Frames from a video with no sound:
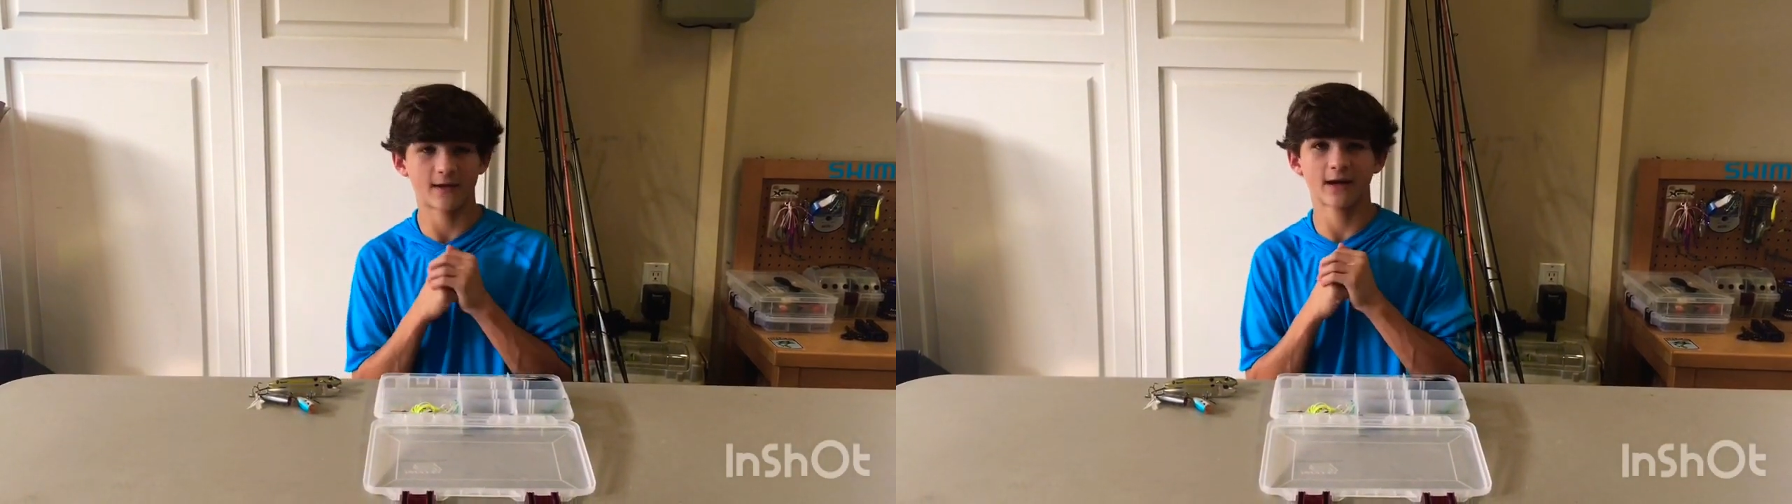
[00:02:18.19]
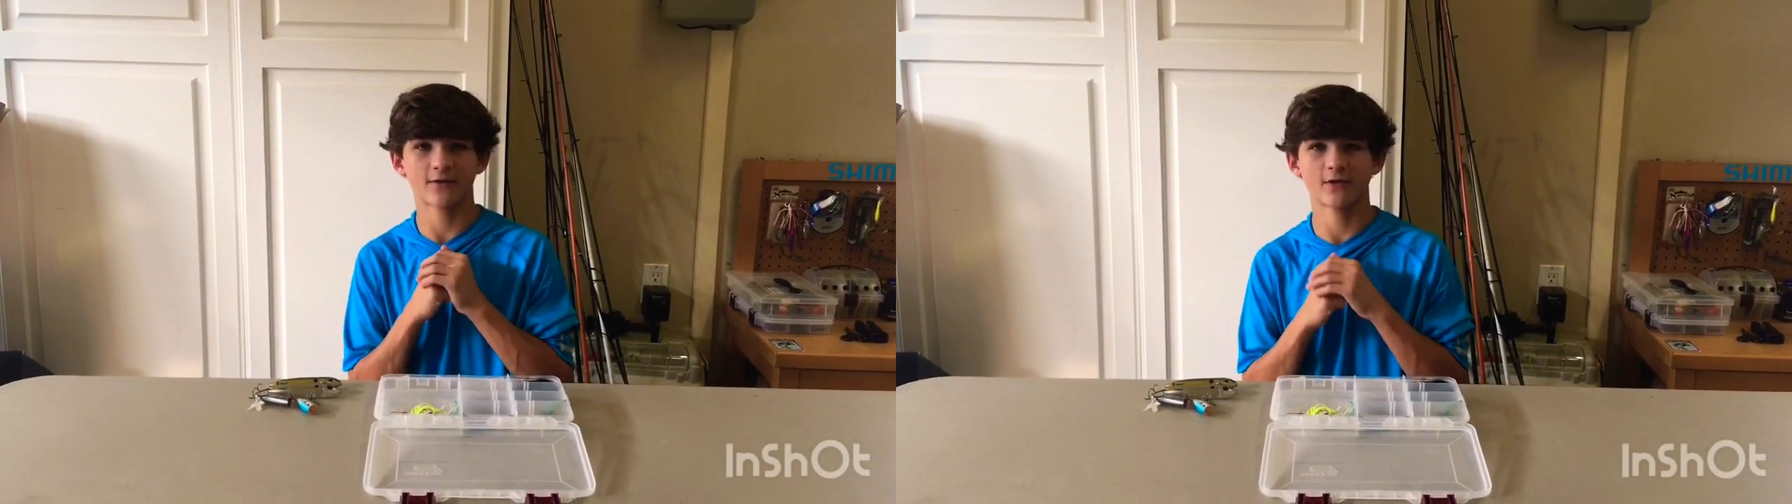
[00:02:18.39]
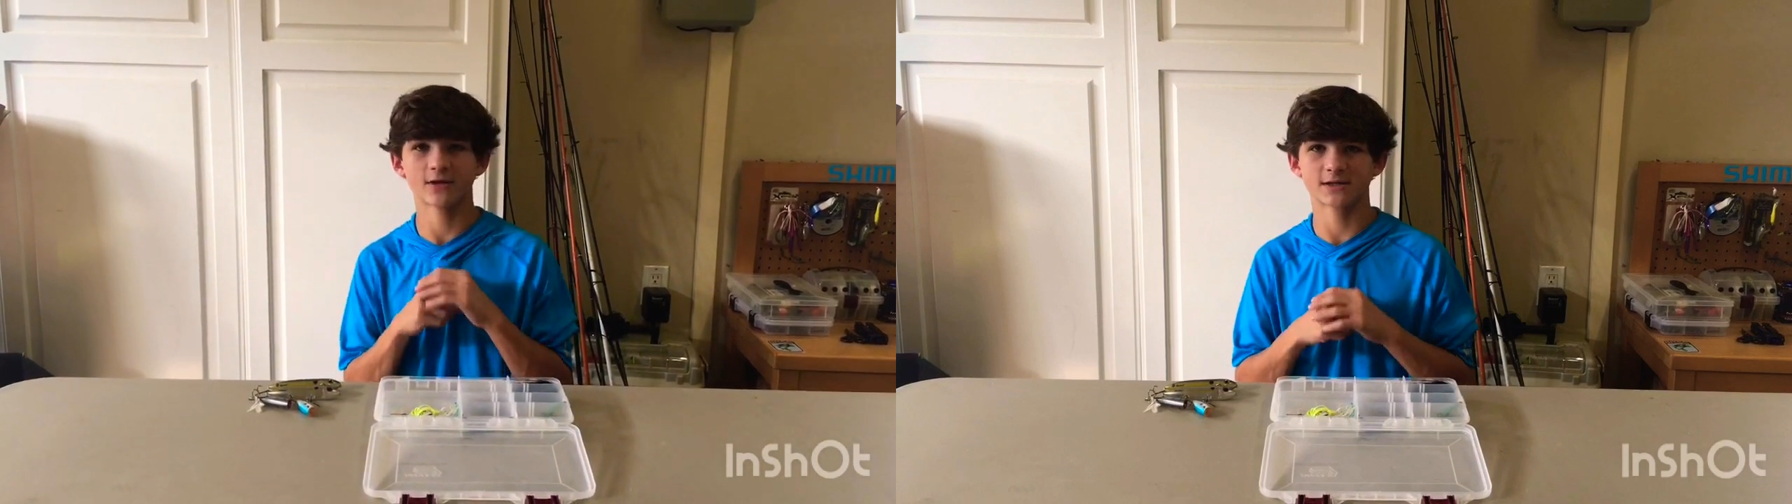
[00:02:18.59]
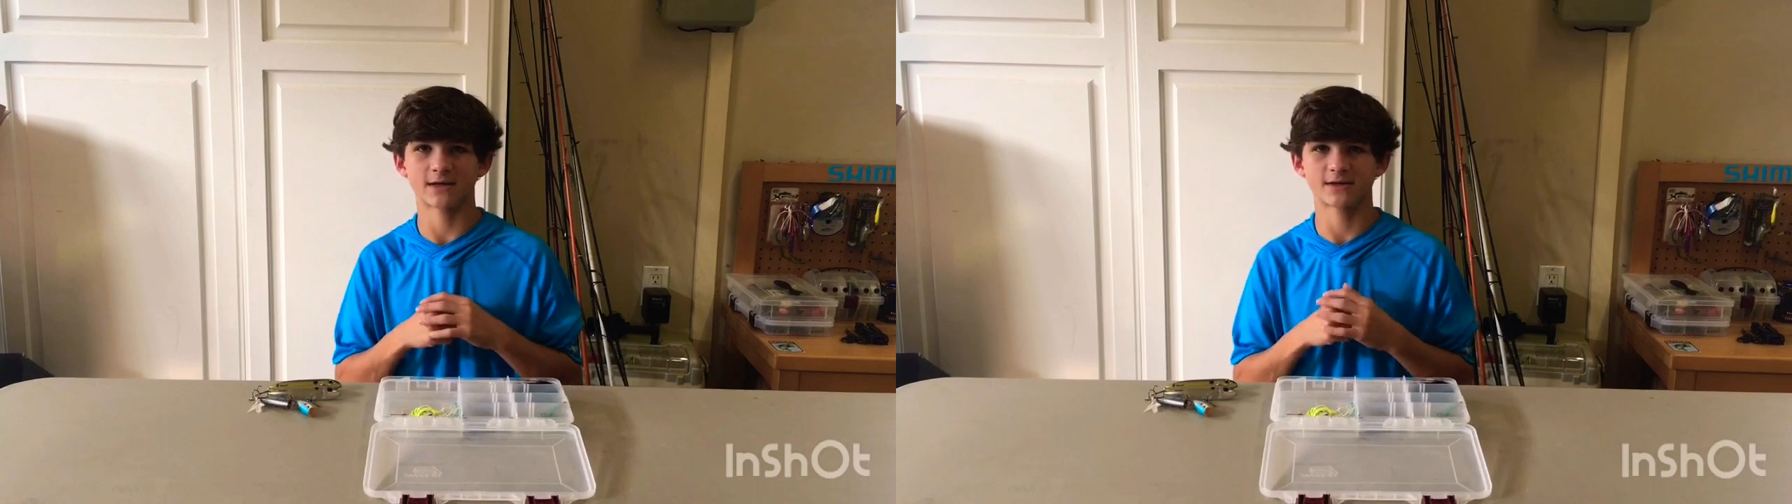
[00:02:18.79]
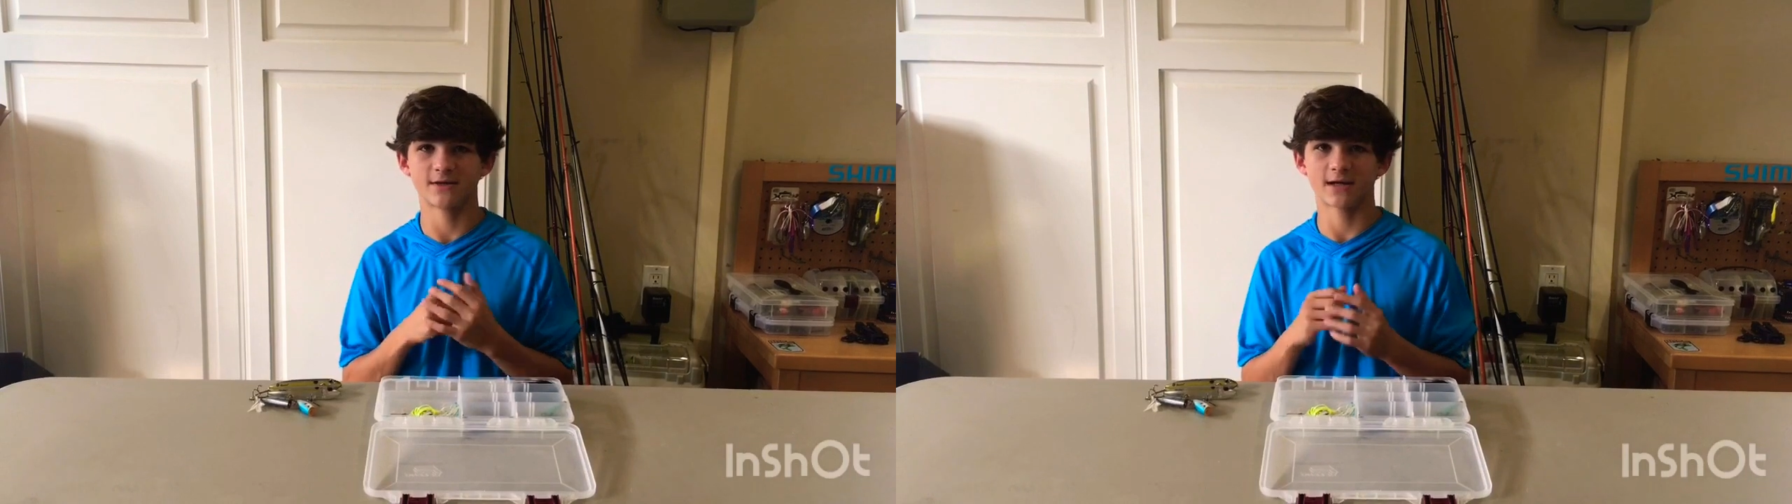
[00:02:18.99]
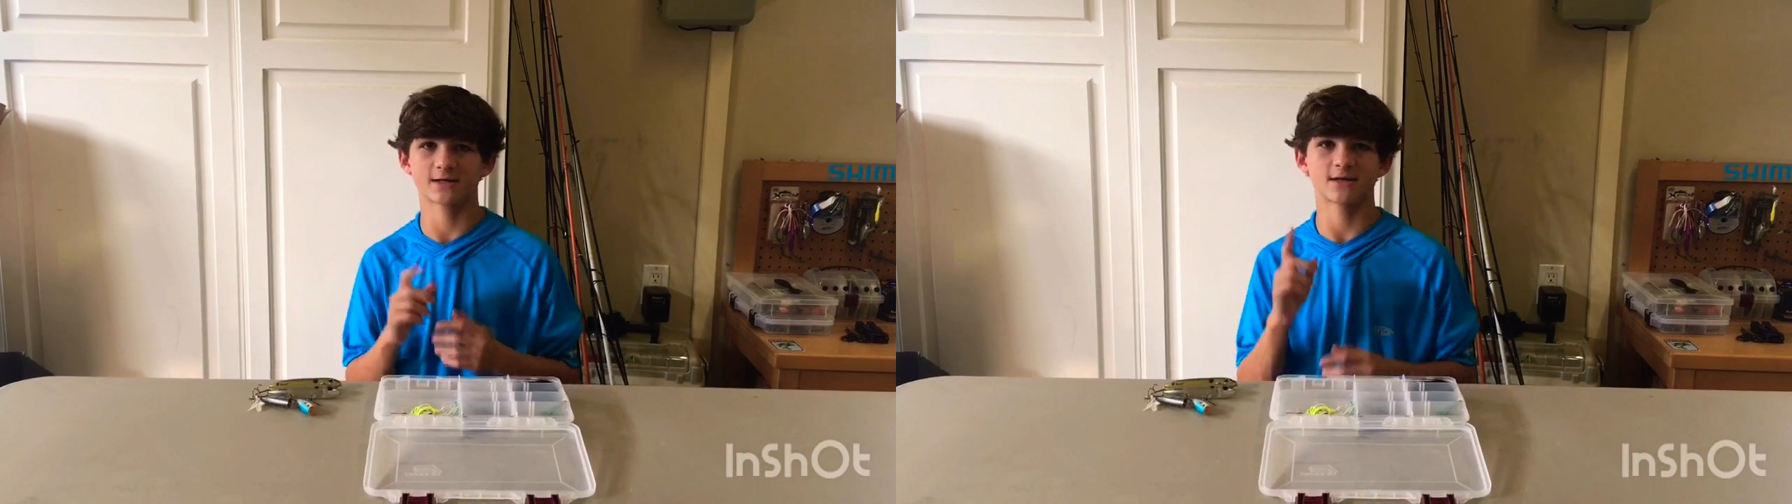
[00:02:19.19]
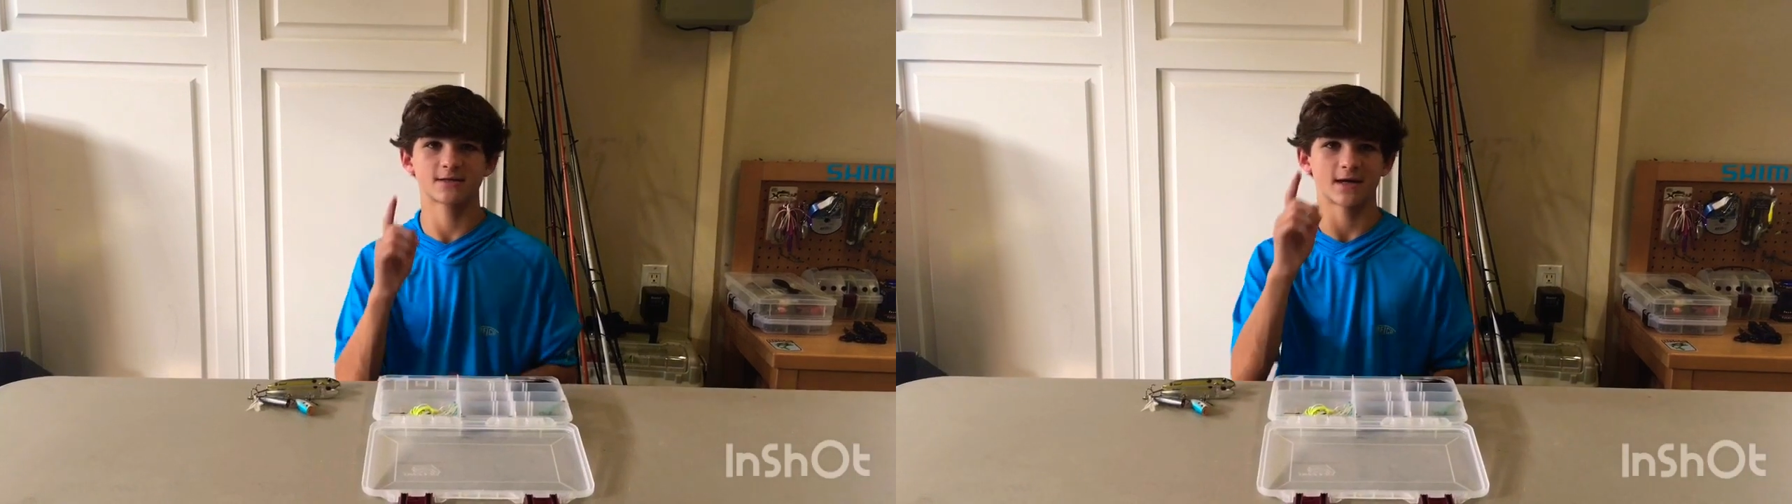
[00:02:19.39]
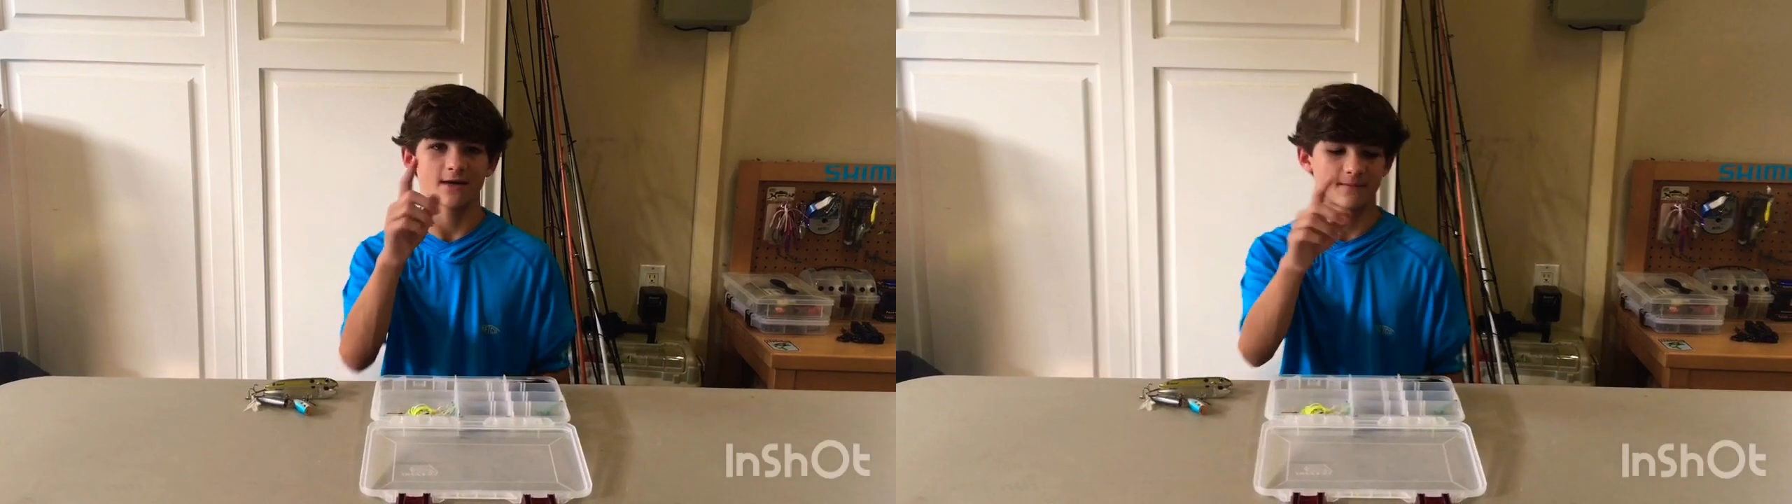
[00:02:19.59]
next lures, and I'll see you guys in a
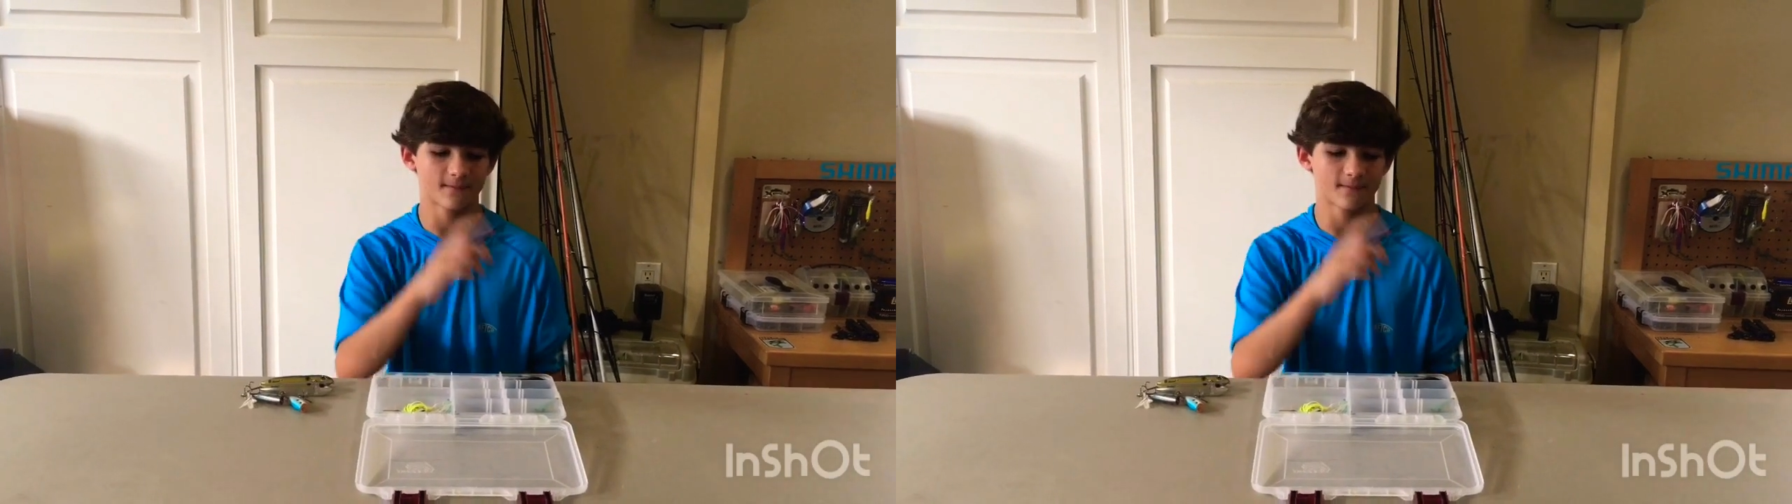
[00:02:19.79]
sec.